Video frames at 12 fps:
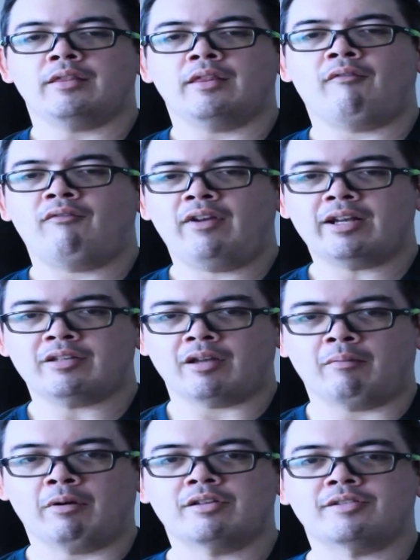The
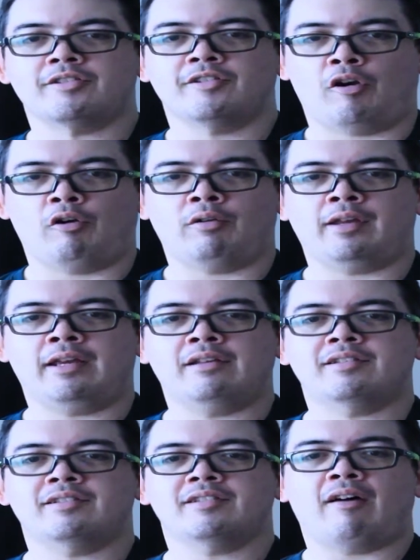victim slowly
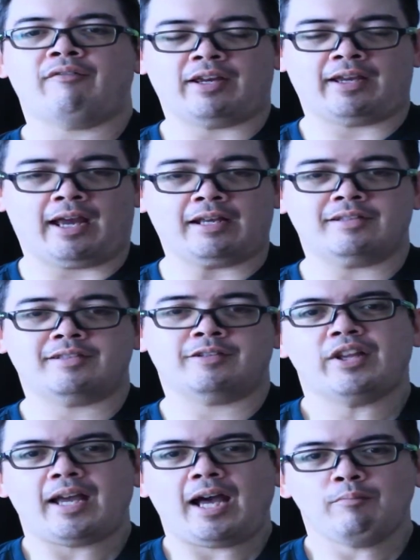suffocates.
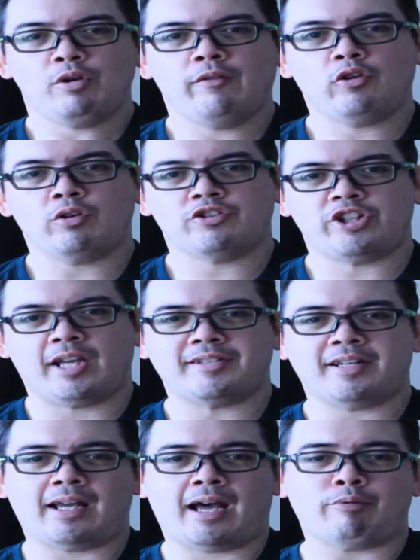You can't move your chest
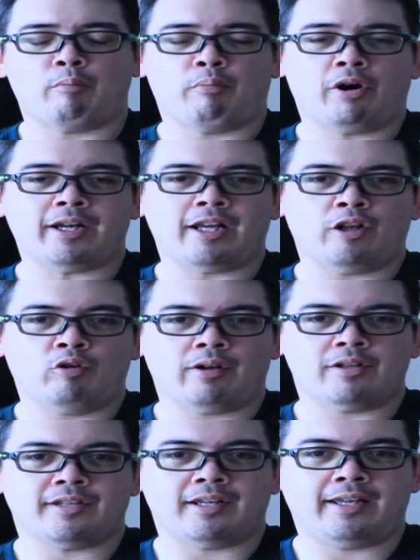and upper body in
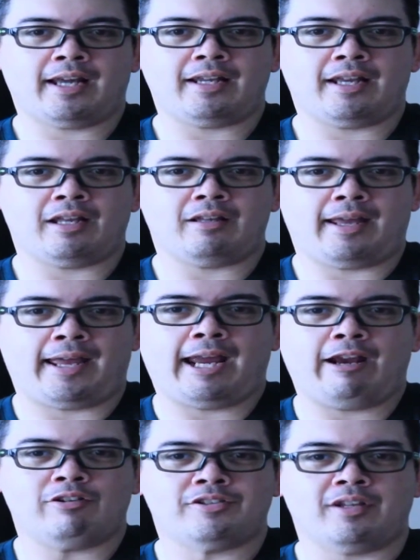order to get
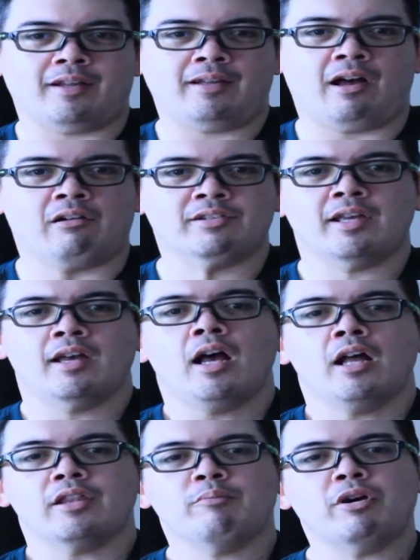air into the lungs.
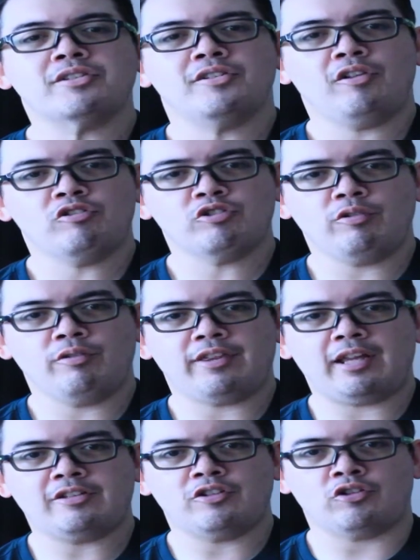The most logical
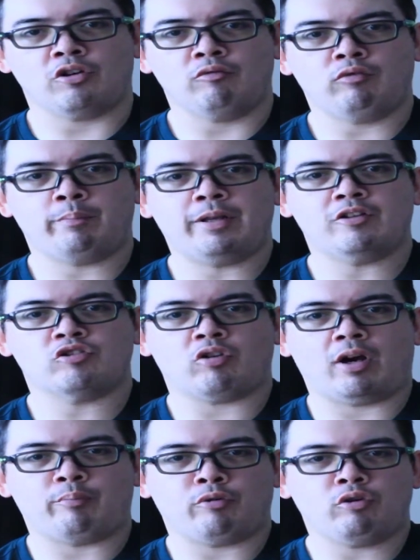thing to do would be to
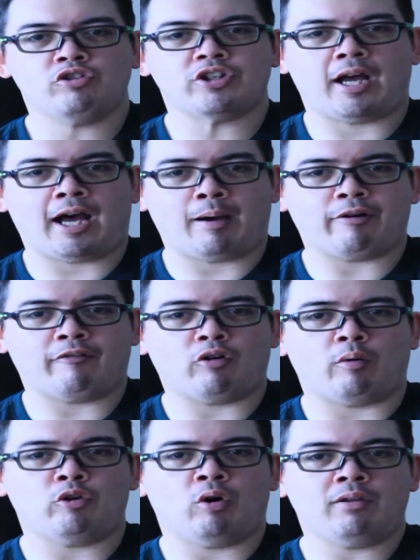try to push up
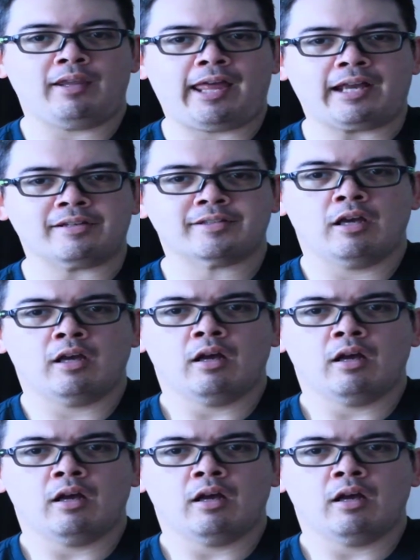from your legs.